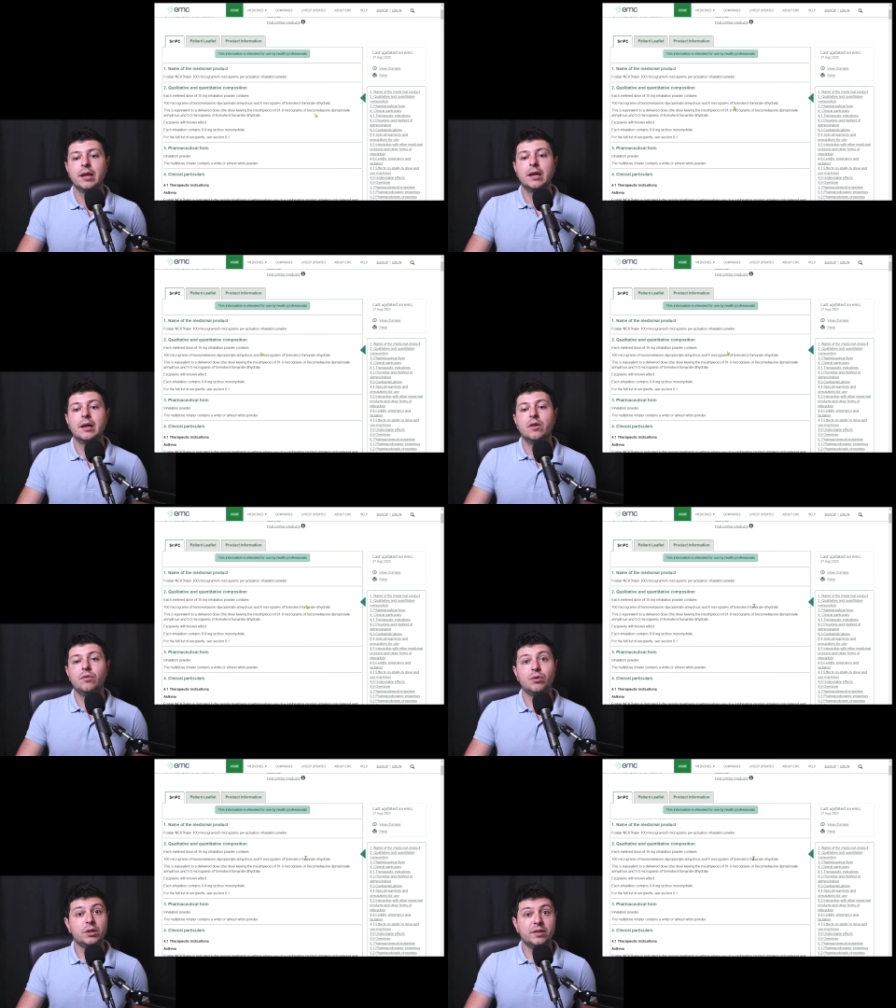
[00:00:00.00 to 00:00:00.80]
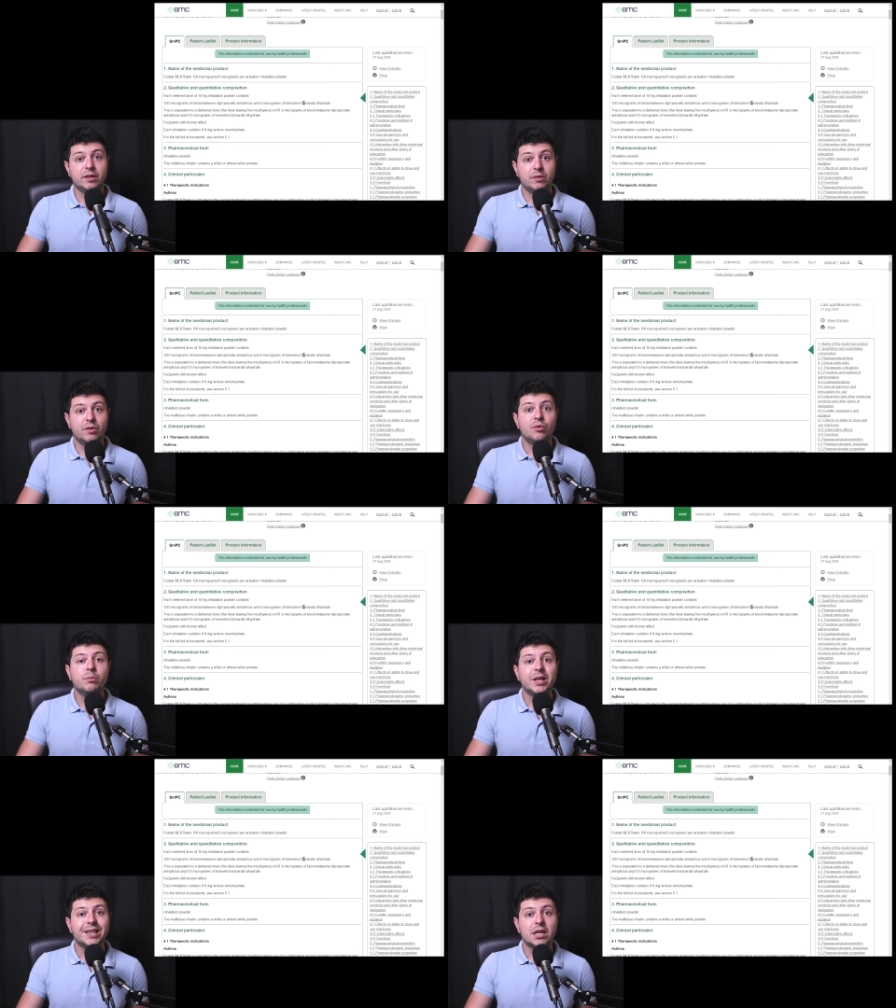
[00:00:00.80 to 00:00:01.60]
for the different
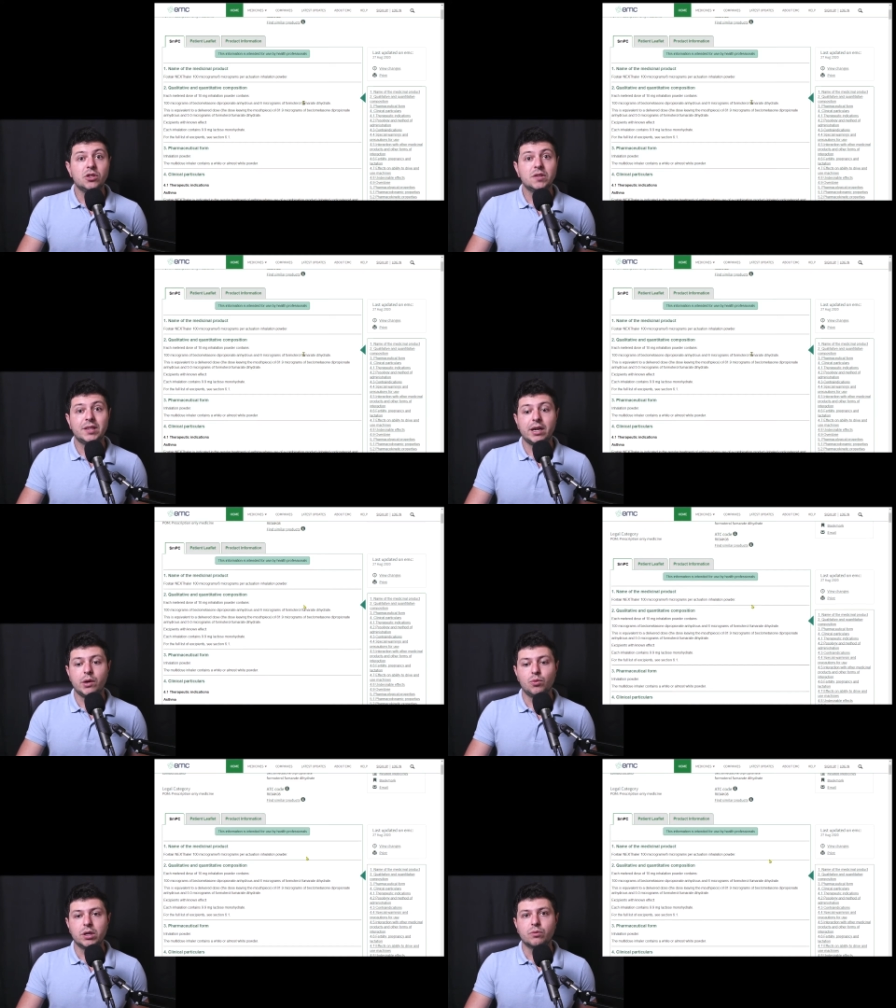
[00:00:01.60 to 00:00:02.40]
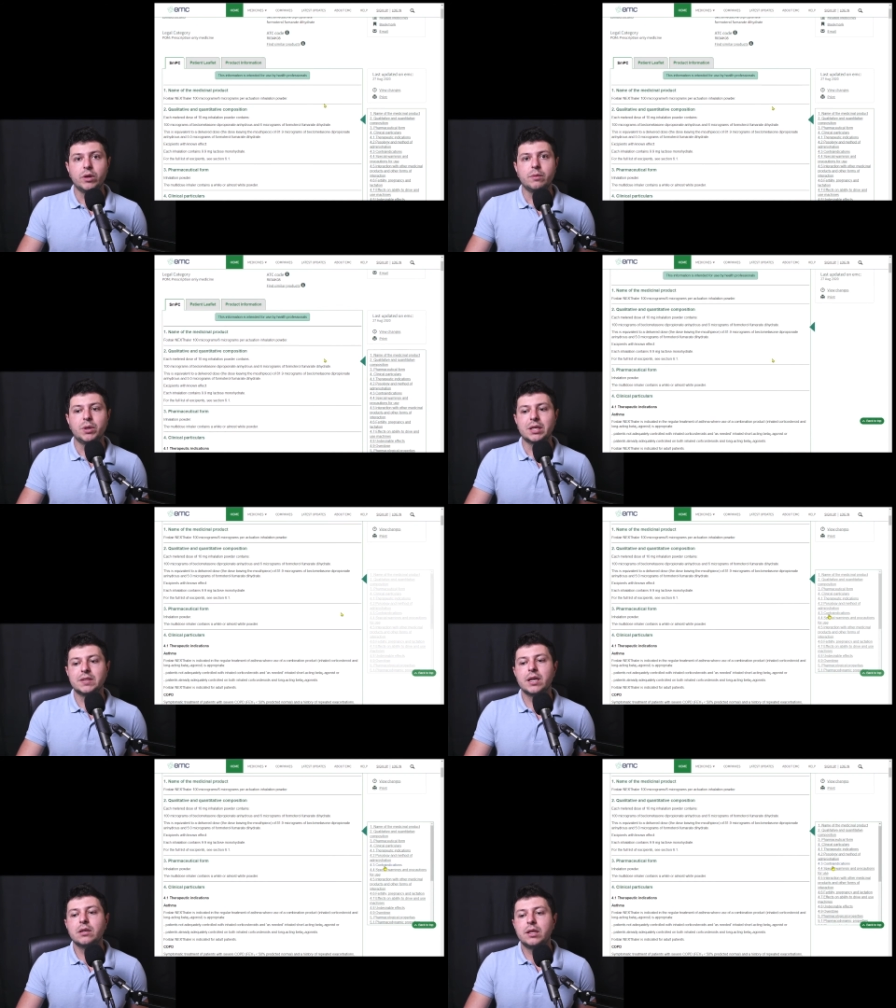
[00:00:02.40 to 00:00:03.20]
medications that I work with because they
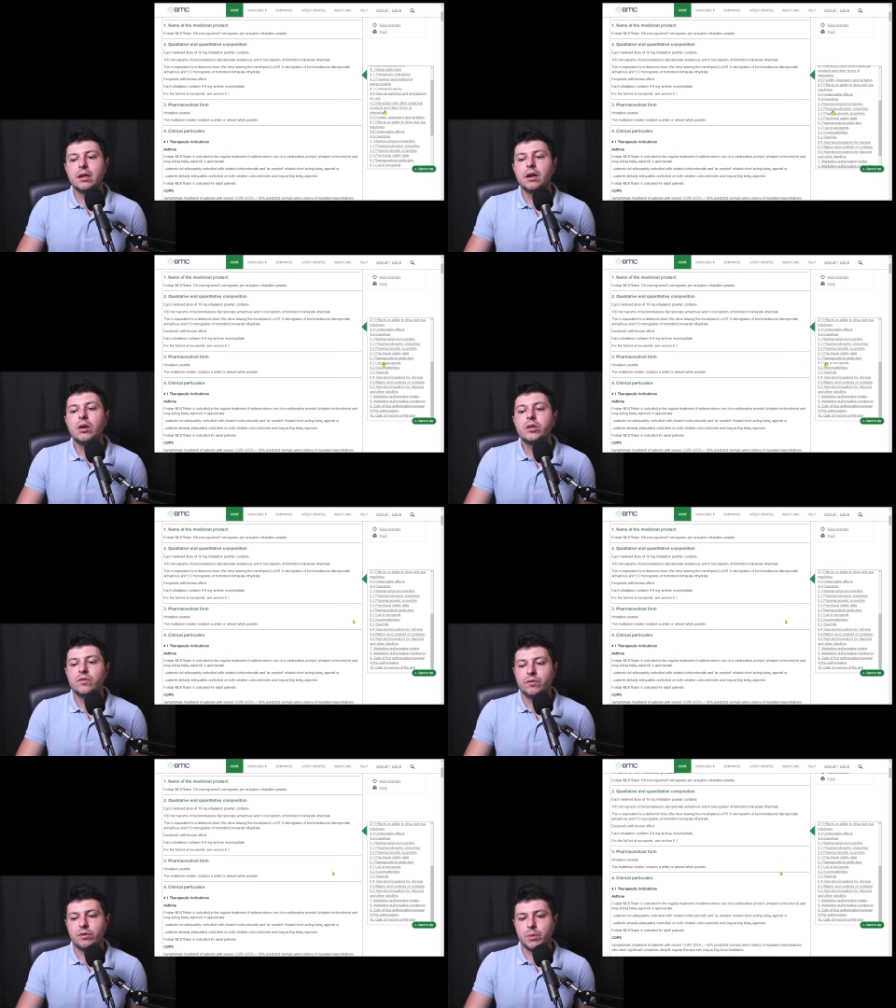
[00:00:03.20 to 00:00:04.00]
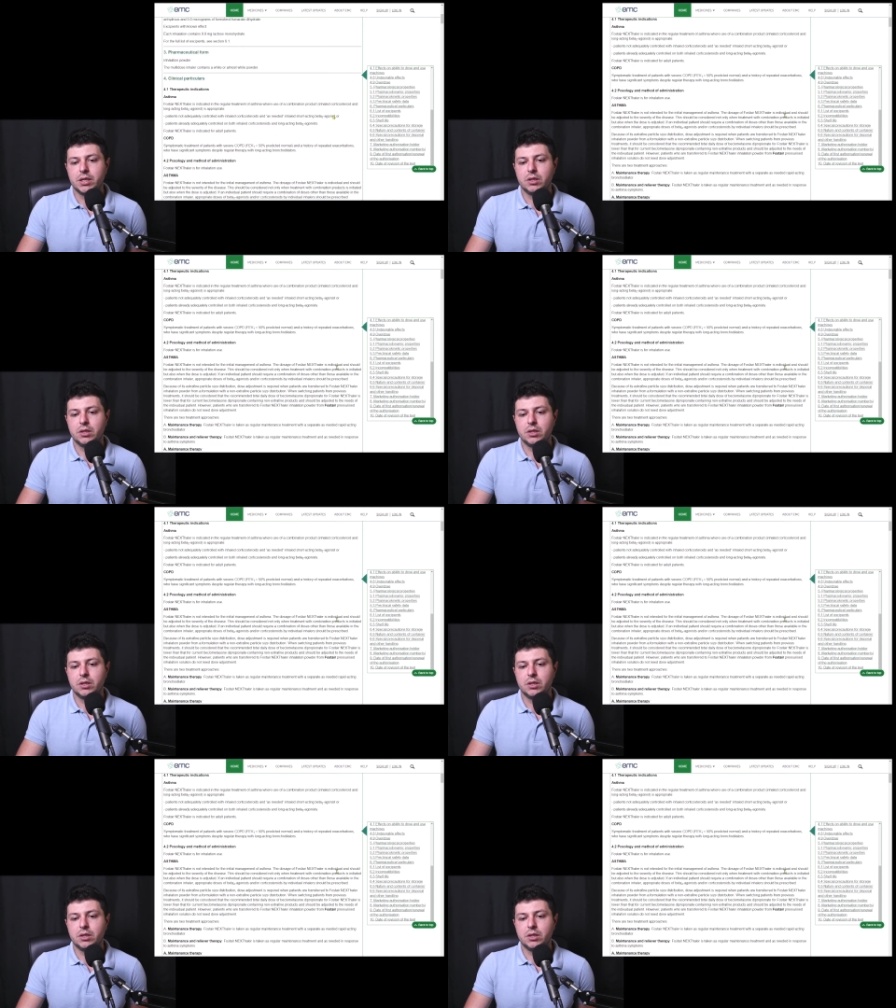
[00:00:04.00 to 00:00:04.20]
contain a lot of information.